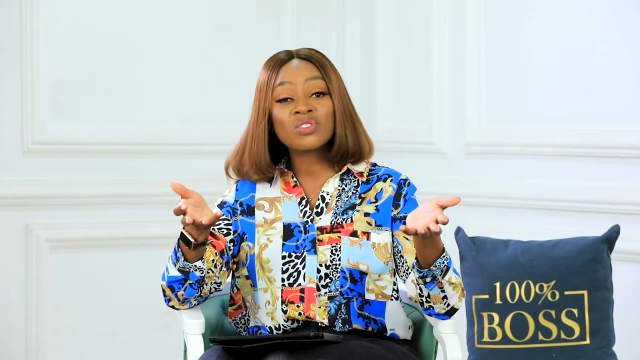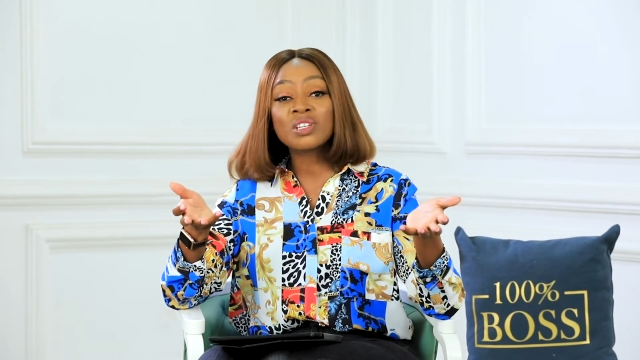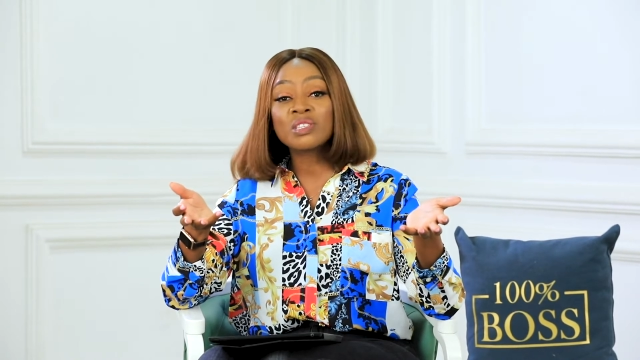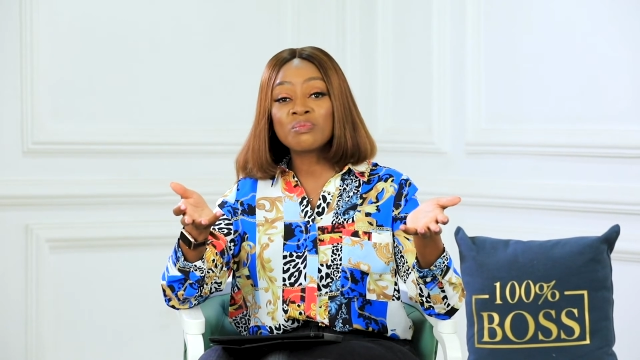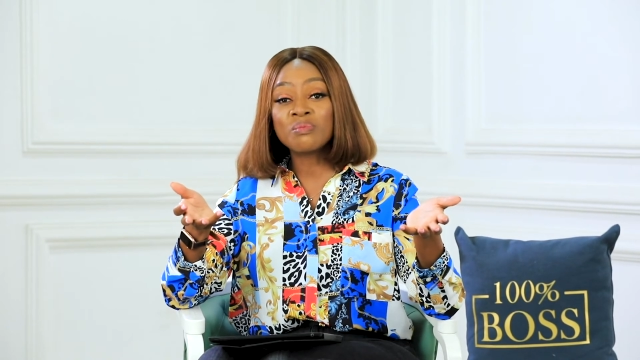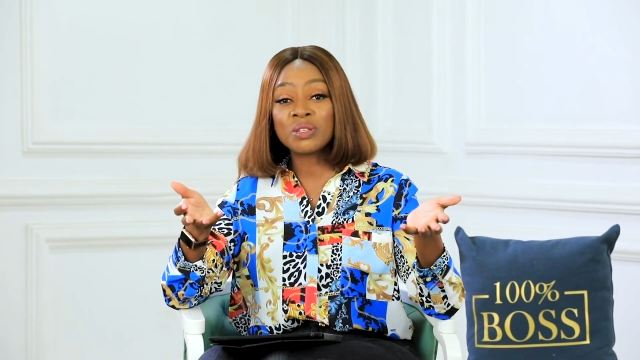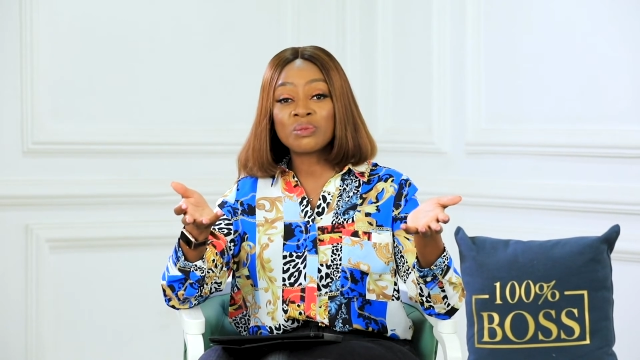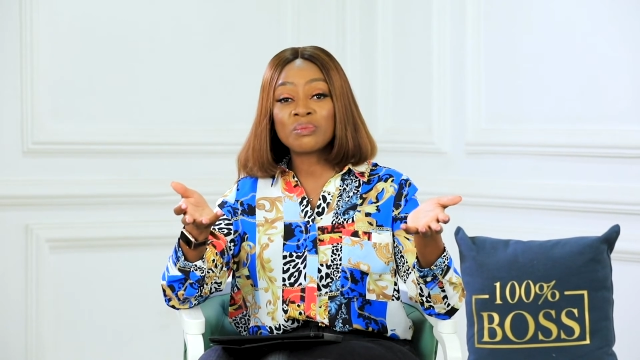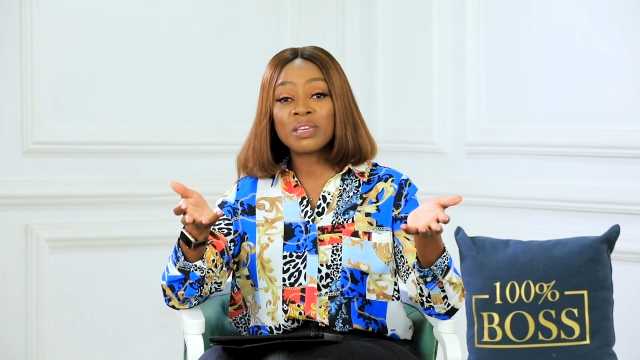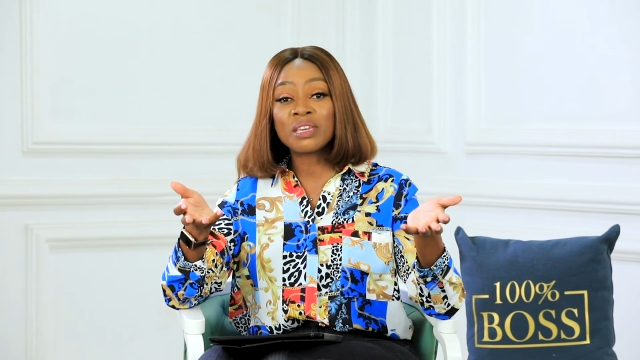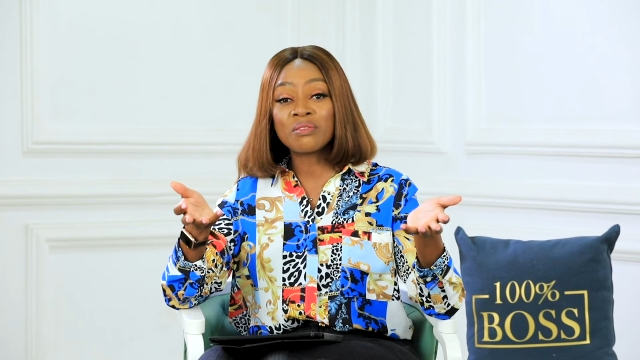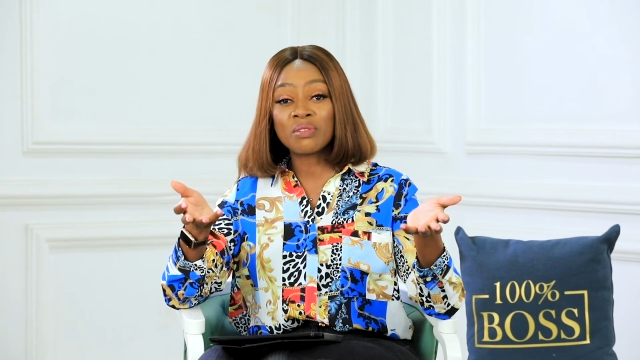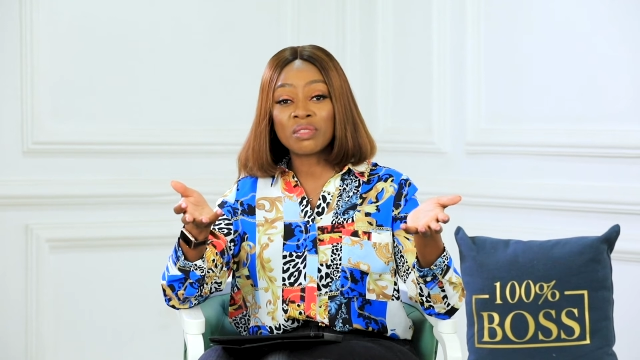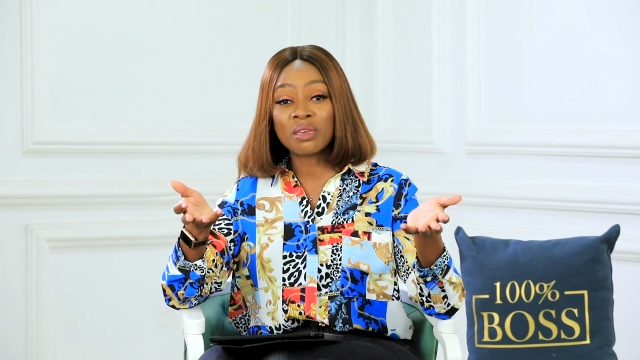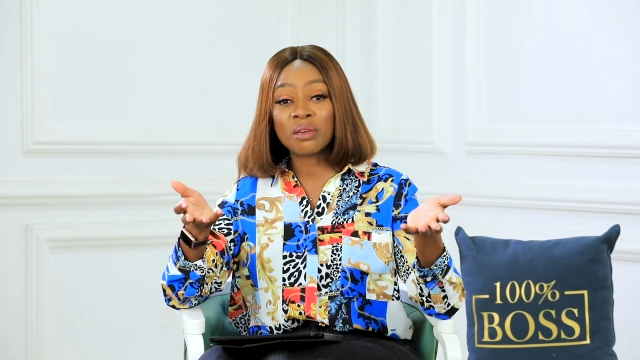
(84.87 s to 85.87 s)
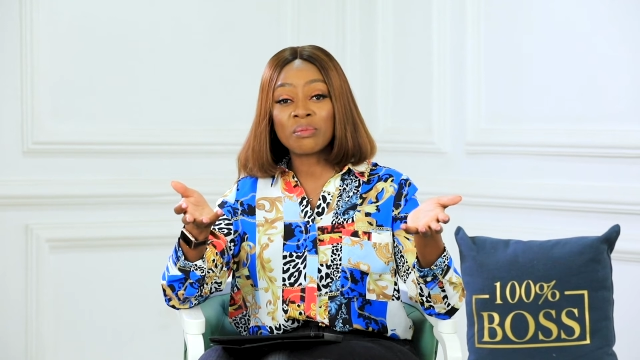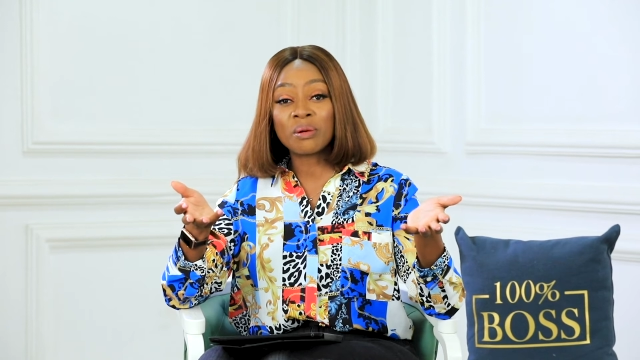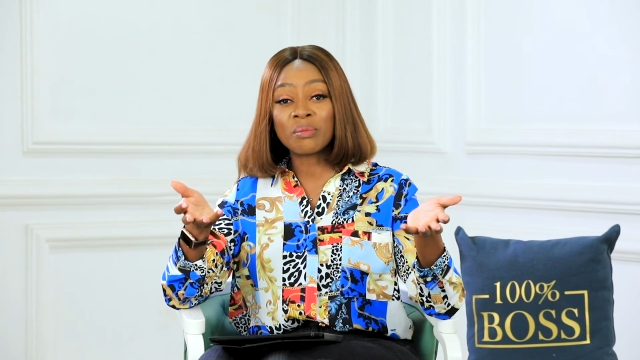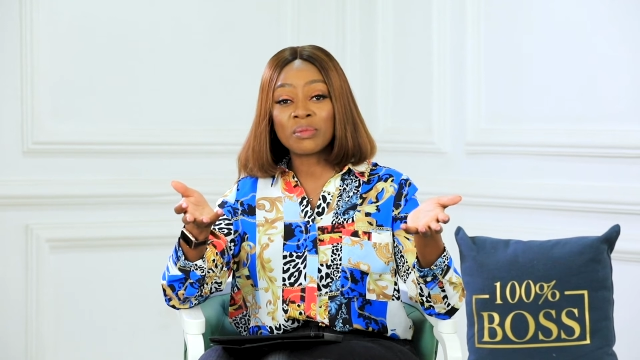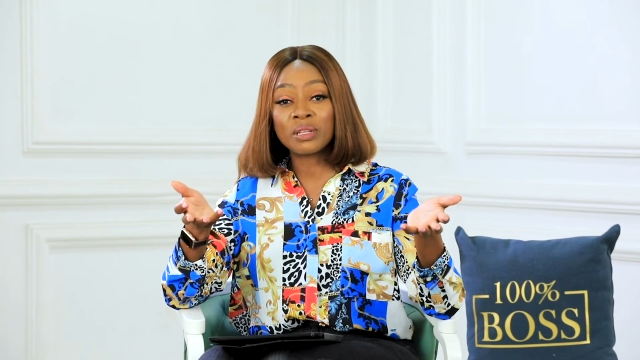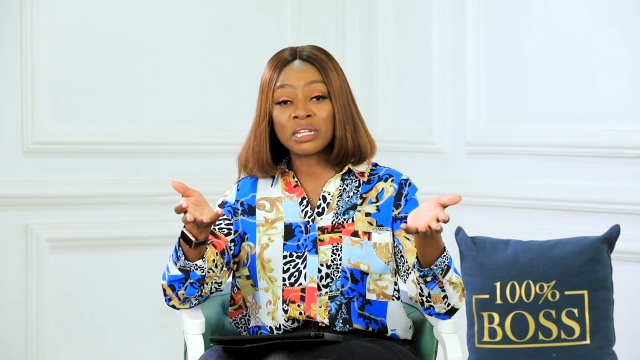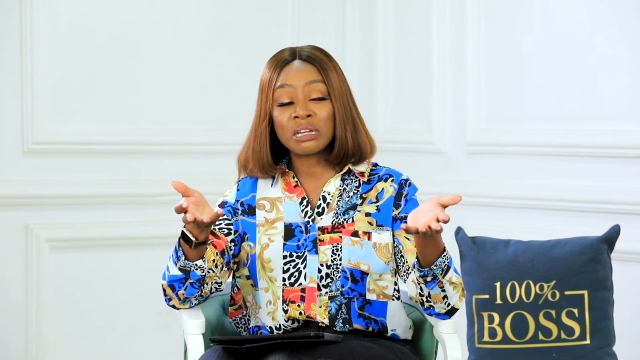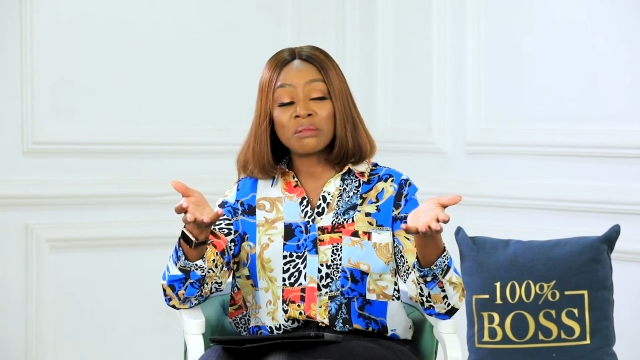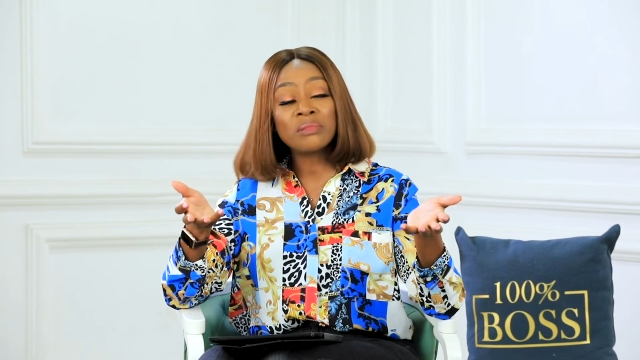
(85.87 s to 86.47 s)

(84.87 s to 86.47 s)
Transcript: Trust me to make everything about money.